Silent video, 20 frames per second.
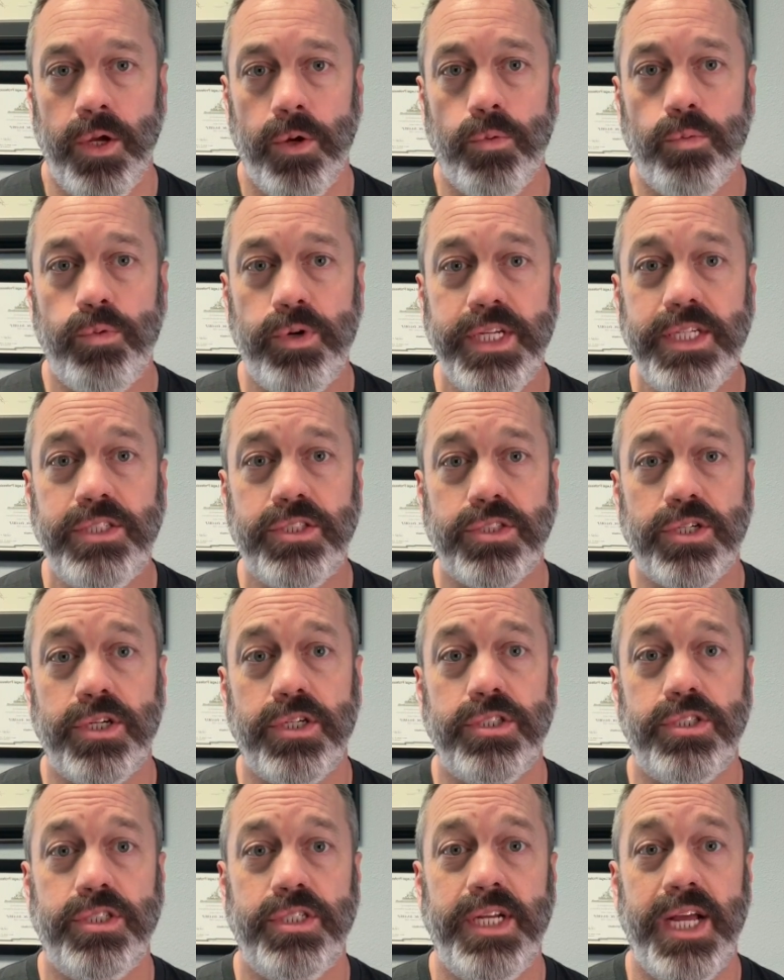
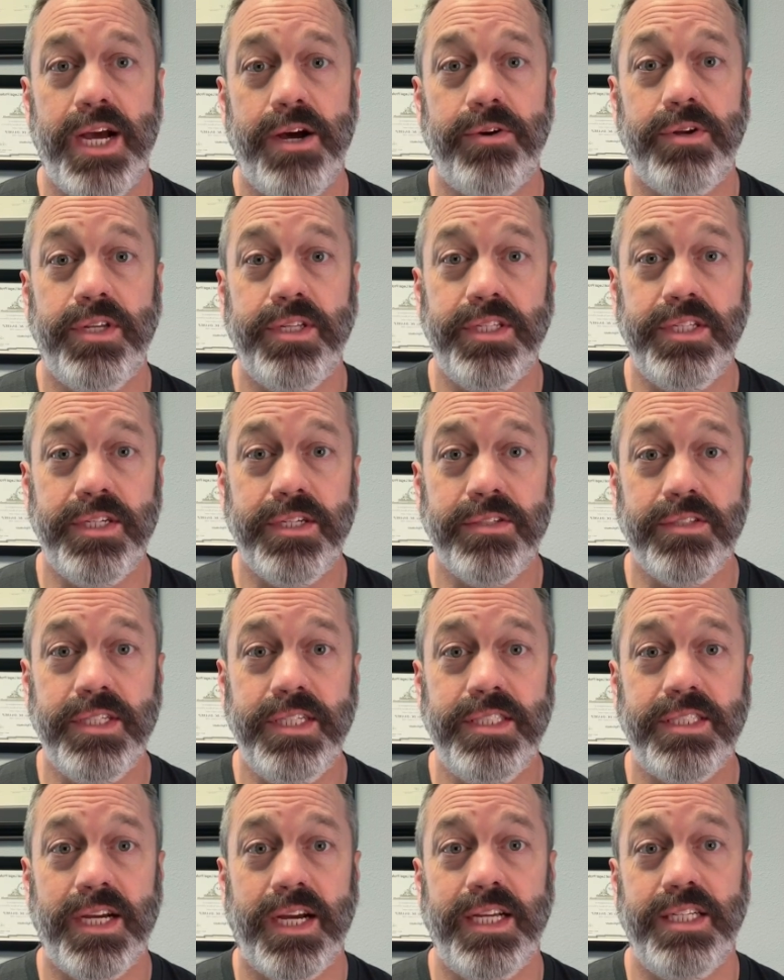Research now clearly
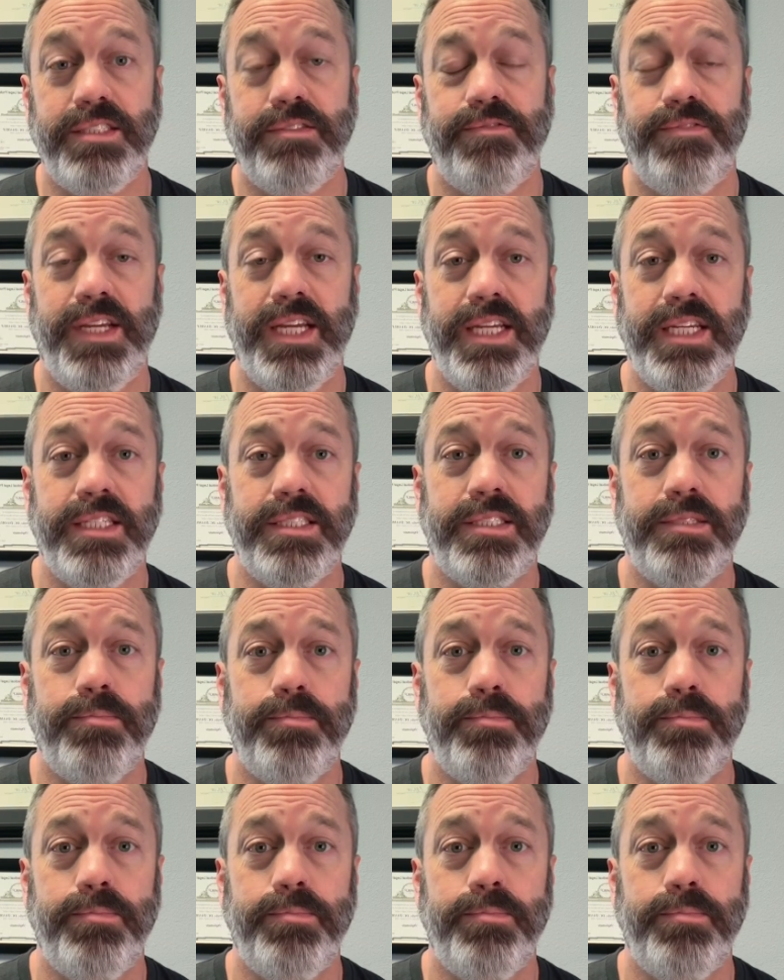ties vagus